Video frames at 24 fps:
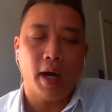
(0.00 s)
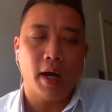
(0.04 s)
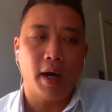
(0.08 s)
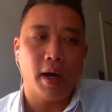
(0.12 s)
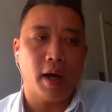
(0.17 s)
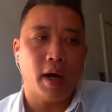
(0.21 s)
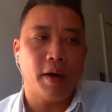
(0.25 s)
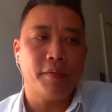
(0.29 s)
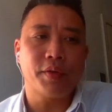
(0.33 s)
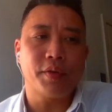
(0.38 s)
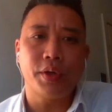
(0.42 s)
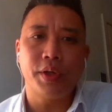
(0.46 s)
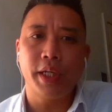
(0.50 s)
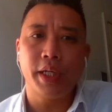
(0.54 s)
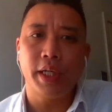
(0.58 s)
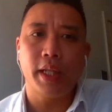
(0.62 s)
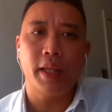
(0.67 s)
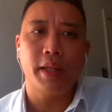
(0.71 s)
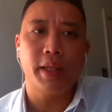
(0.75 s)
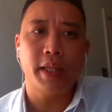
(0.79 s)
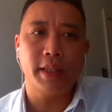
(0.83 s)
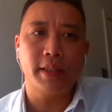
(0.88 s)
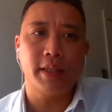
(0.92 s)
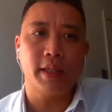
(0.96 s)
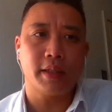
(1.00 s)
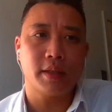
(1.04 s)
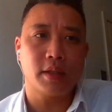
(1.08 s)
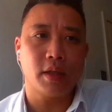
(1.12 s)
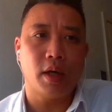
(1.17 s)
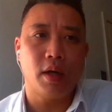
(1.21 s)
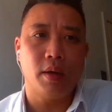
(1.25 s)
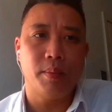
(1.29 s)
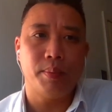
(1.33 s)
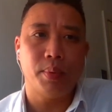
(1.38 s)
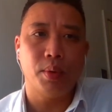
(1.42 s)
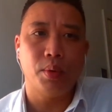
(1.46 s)
uh, I've got in this
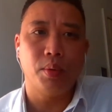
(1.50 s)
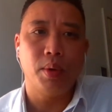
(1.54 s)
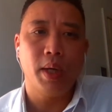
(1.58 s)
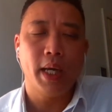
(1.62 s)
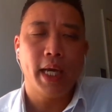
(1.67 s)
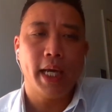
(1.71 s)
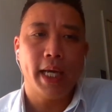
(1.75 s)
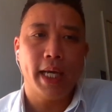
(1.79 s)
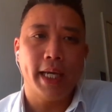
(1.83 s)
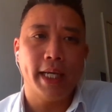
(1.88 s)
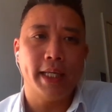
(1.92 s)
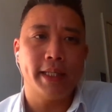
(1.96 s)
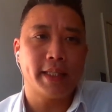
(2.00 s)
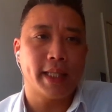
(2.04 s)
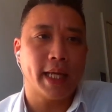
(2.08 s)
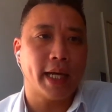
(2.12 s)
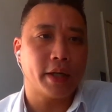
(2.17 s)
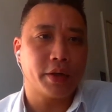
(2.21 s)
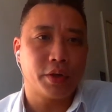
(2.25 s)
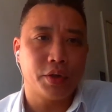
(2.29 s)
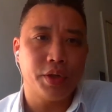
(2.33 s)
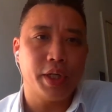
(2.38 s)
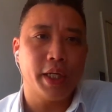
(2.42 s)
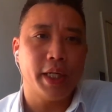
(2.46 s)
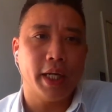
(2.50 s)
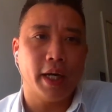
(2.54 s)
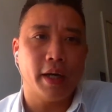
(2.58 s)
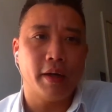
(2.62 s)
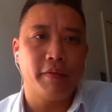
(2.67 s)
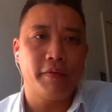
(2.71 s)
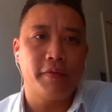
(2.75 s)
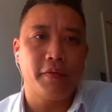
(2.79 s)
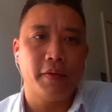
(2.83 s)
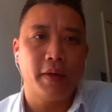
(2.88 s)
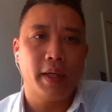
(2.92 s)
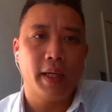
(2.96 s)
example, is that good
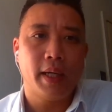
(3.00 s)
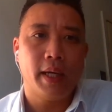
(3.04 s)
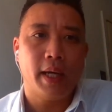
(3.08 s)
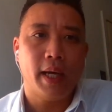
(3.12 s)
enough?